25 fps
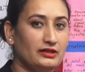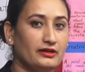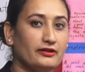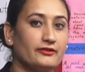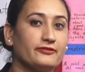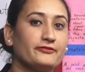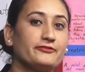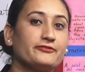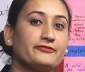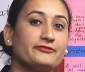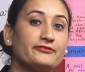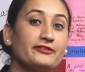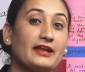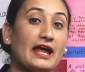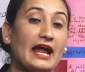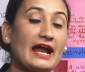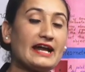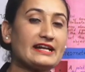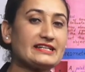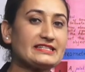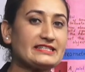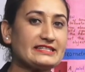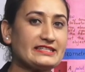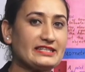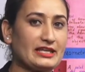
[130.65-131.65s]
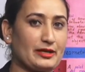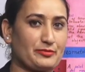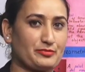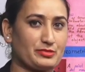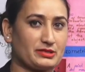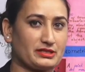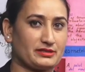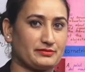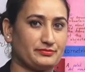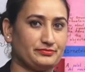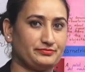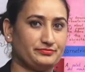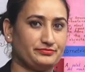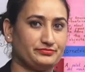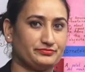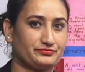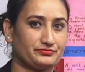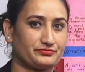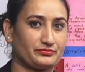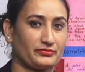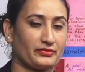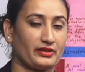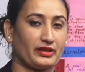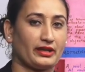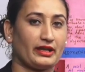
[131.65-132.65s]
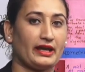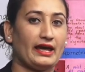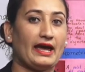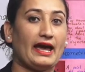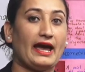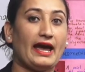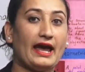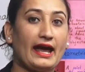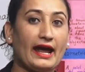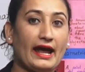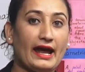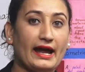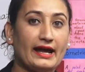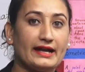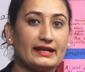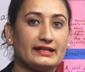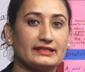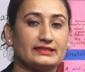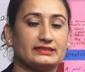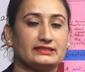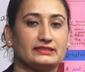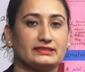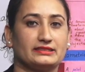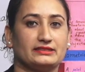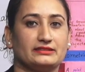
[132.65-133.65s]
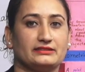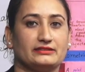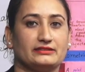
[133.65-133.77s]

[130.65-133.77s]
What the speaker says: flat shapes and